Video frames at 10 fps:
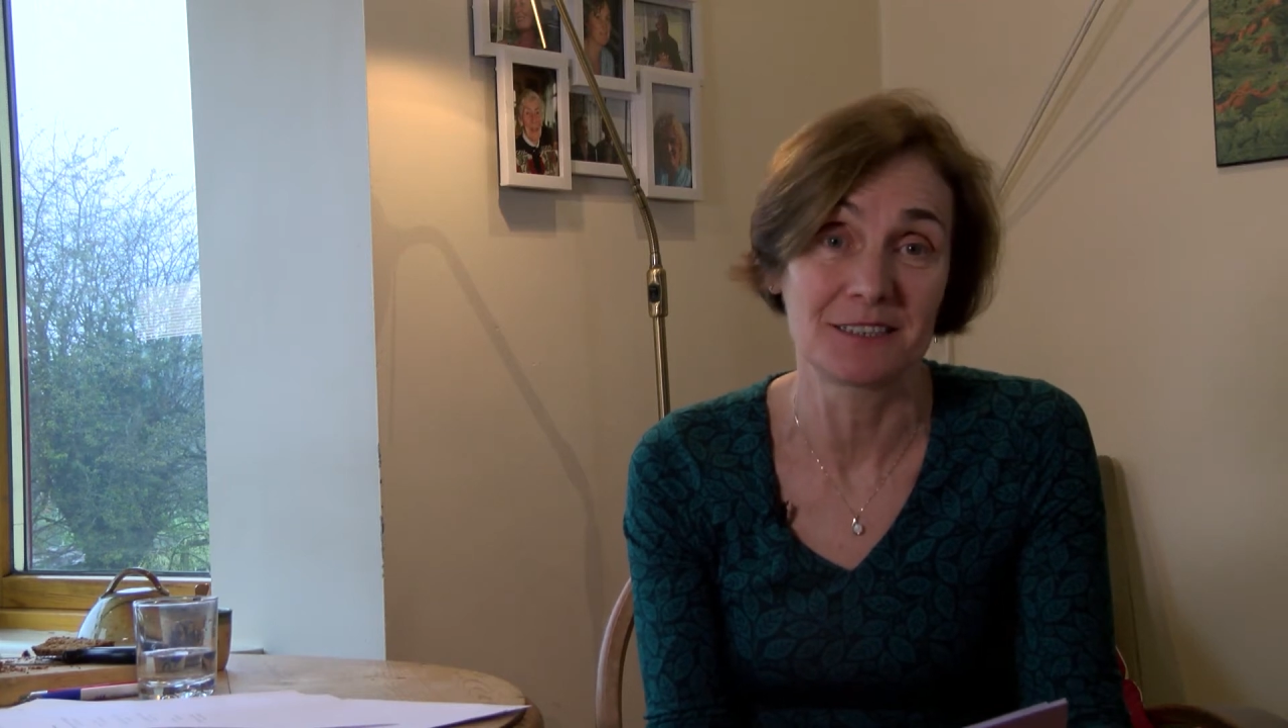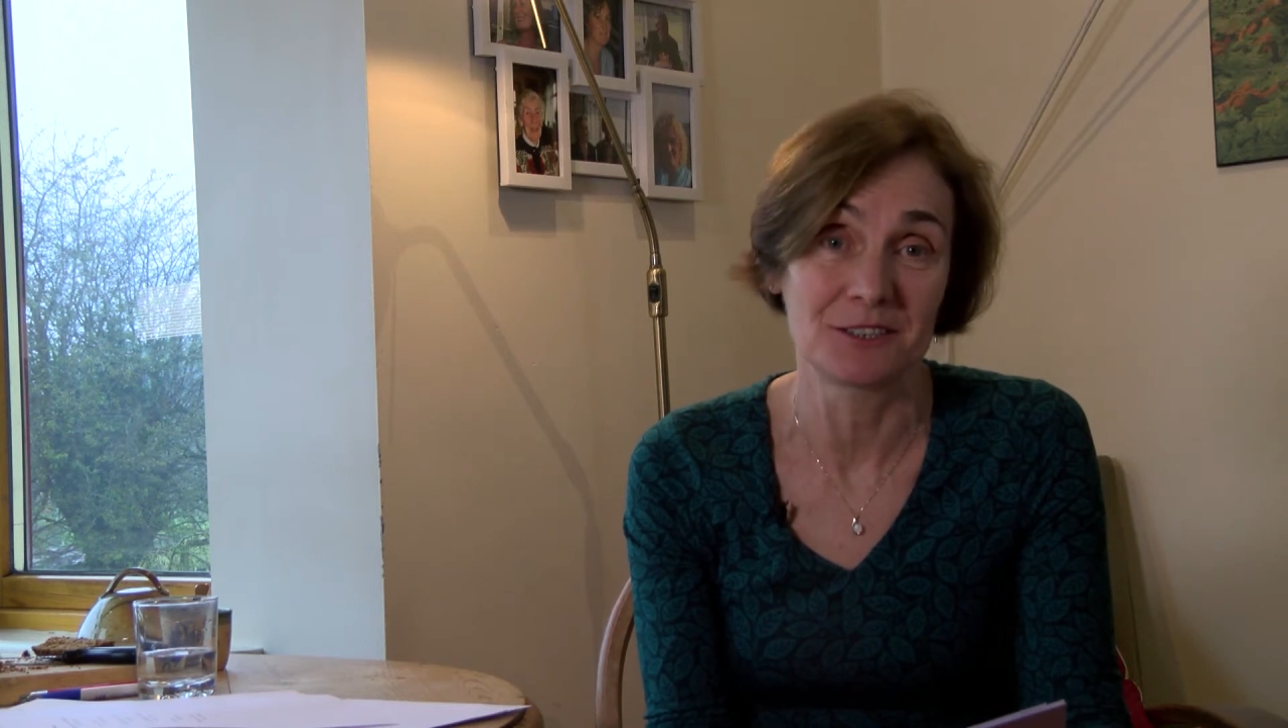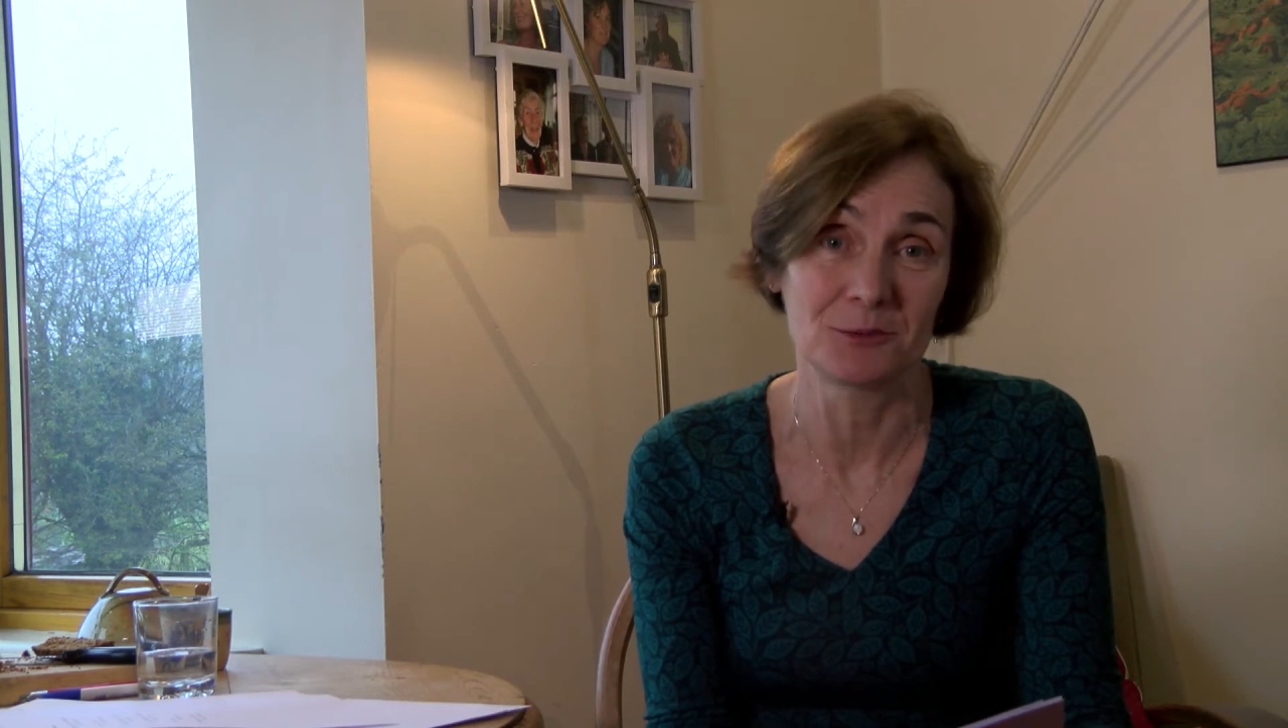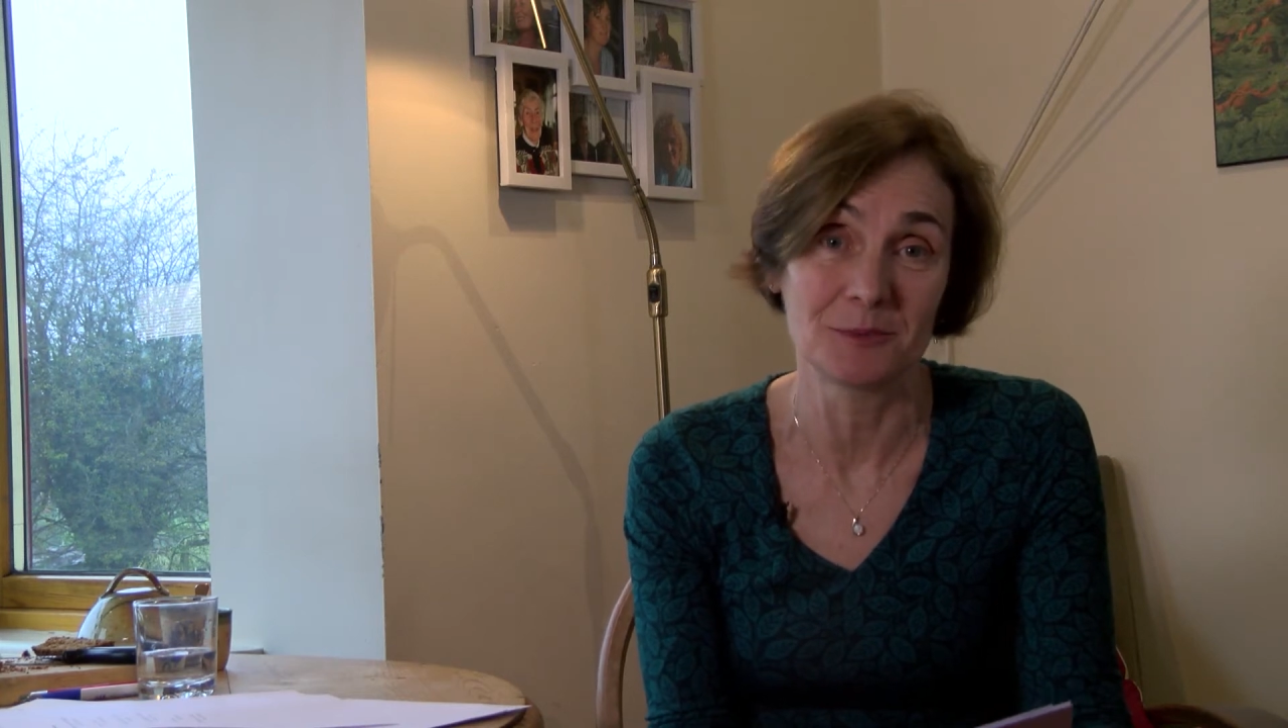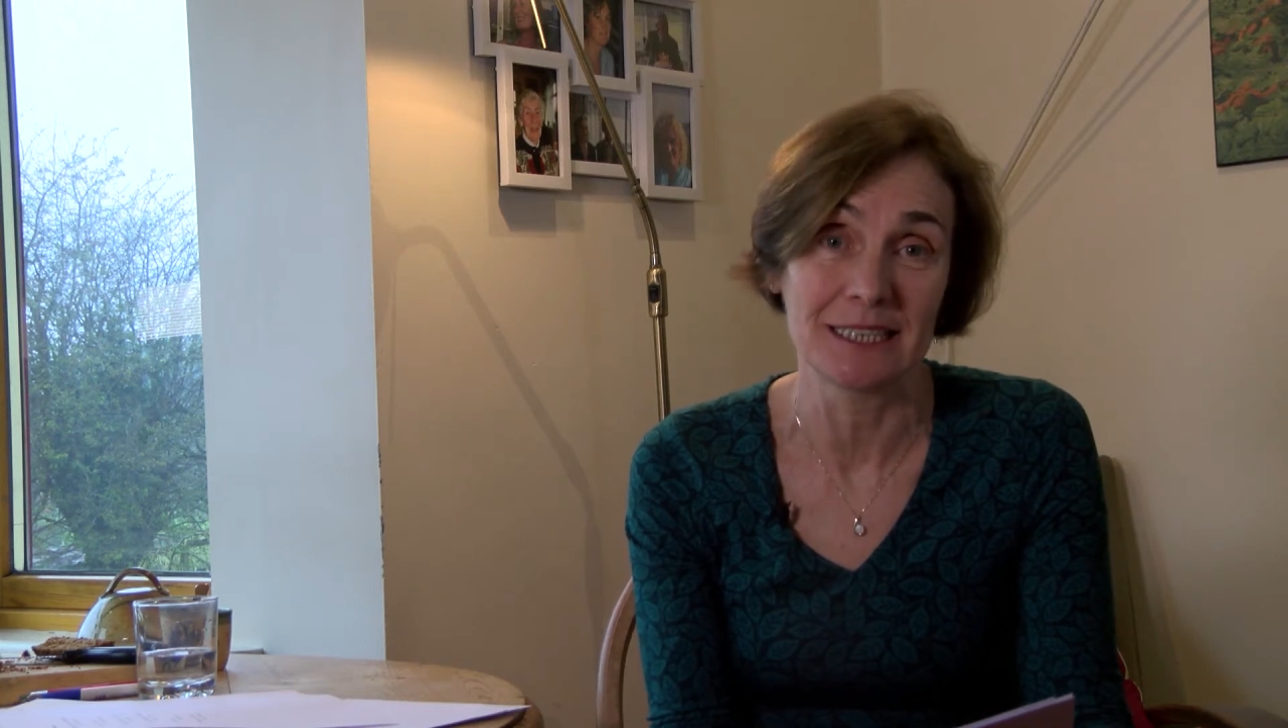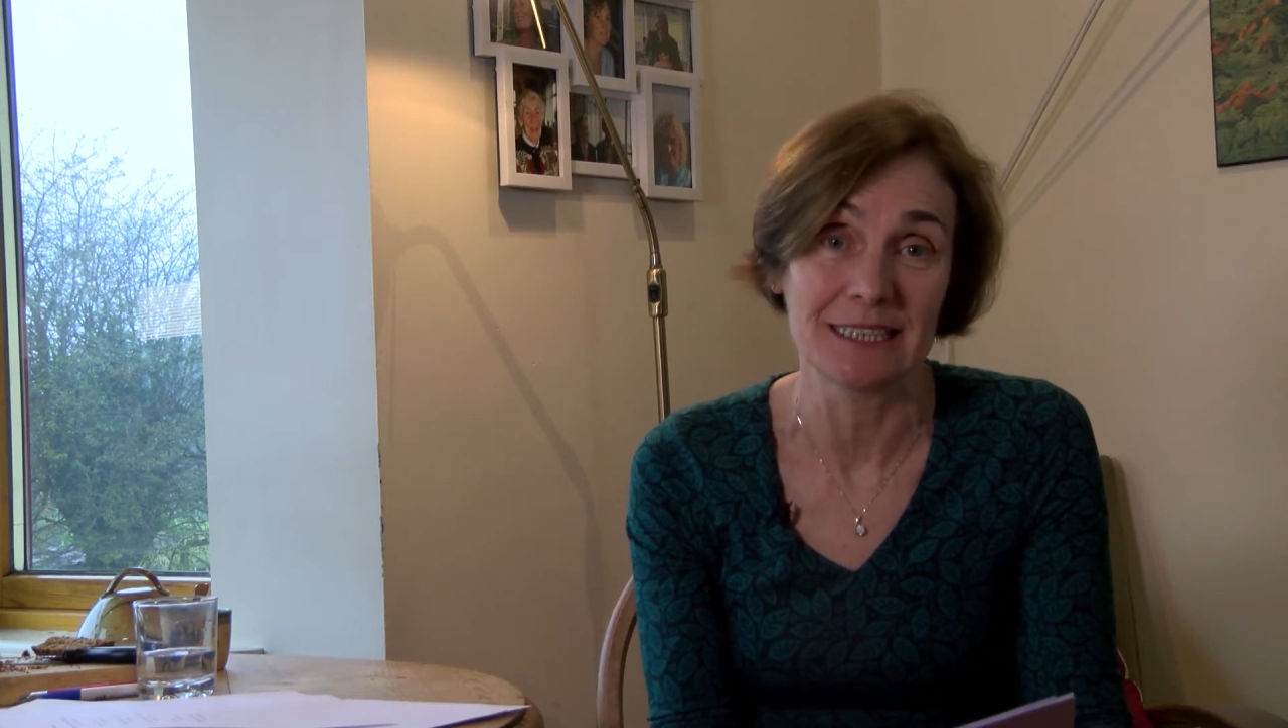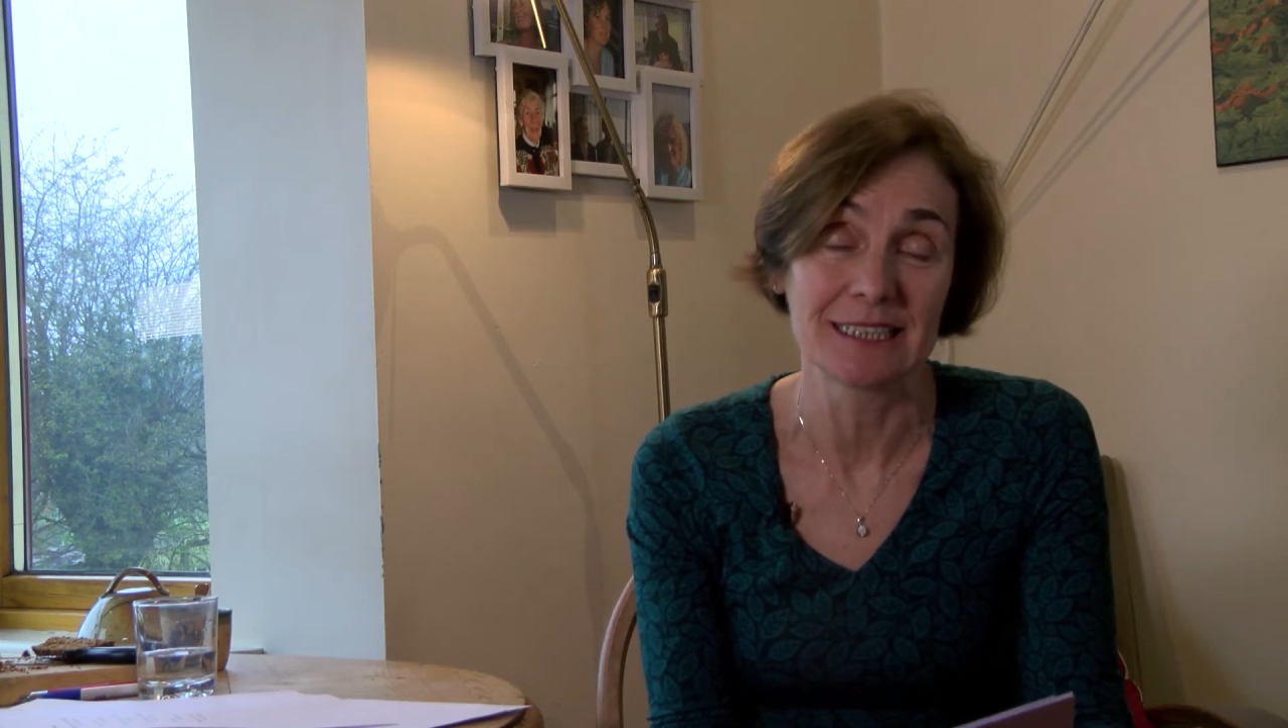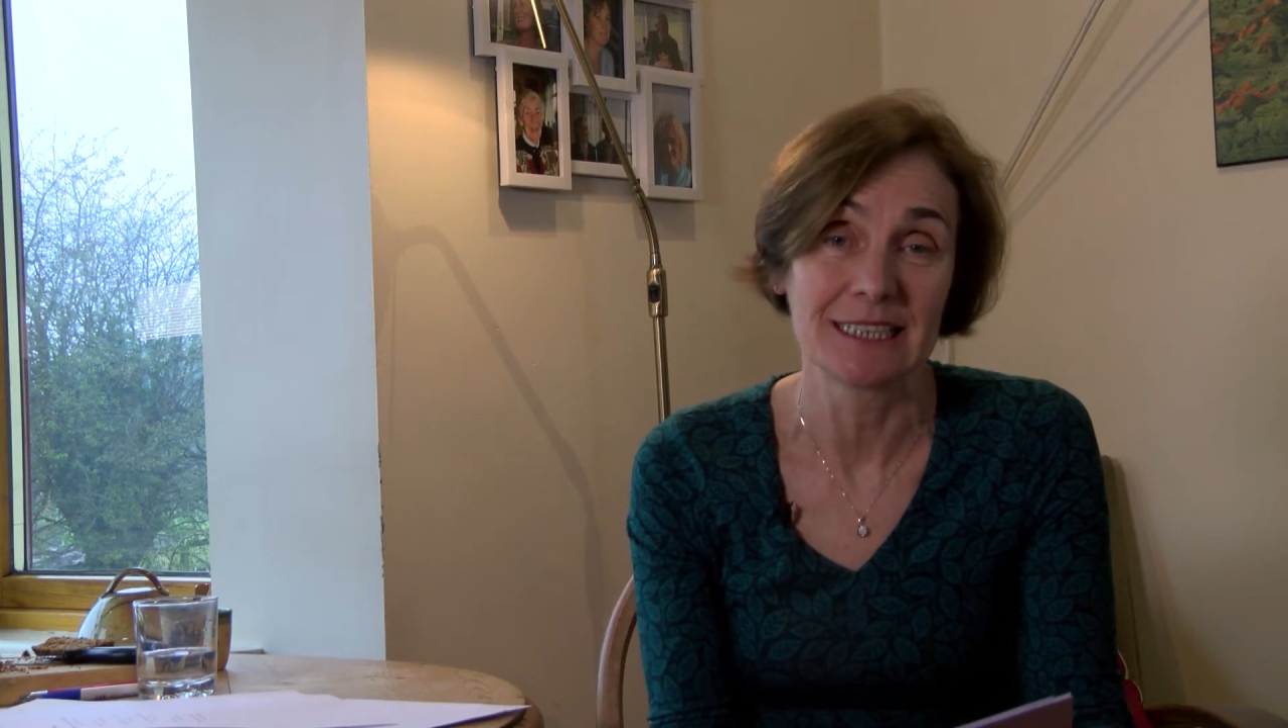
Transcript: to me.